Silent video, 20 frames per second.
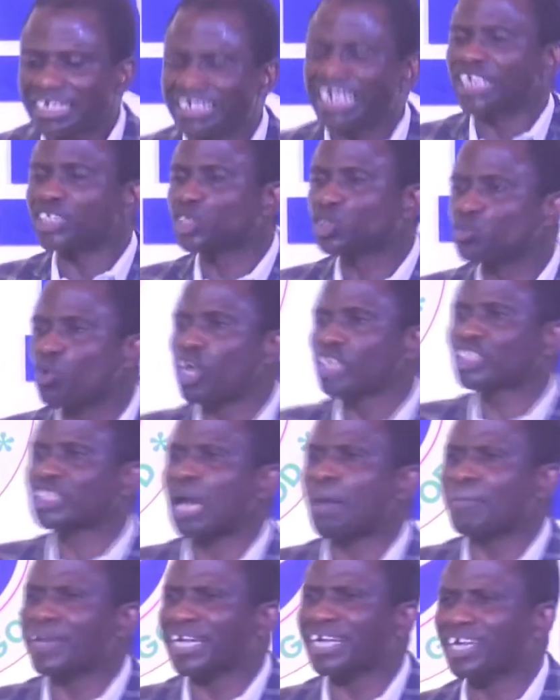this one
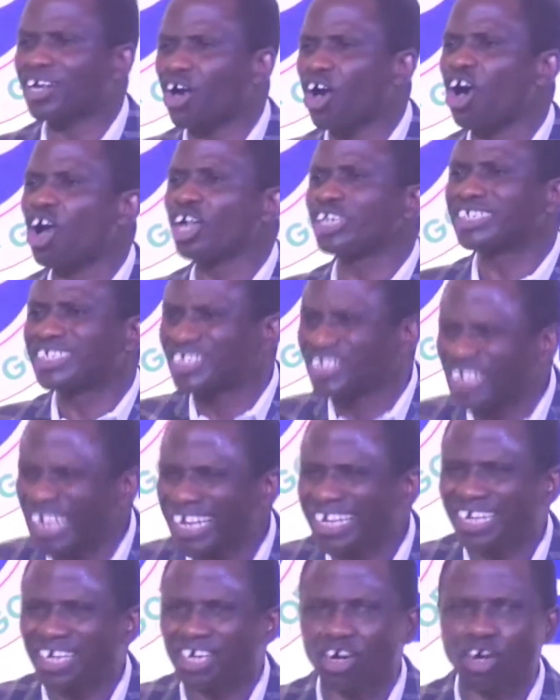shall be called
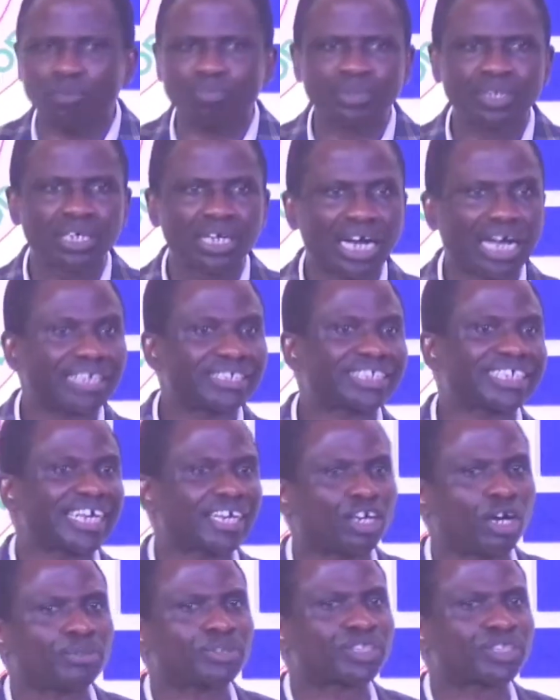Jacob. And Jacob